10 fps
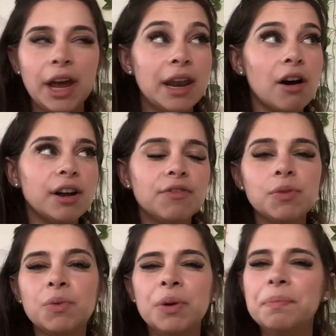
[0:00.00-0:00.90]
and not
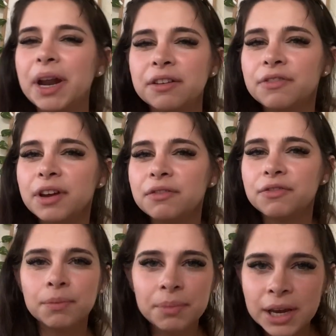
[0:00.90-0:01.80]
everyone would benefit
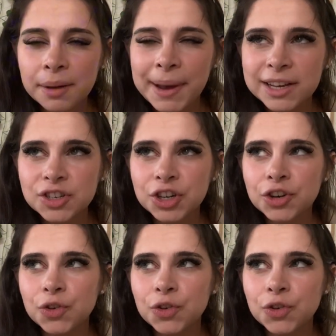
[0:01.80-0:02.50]
from being a master,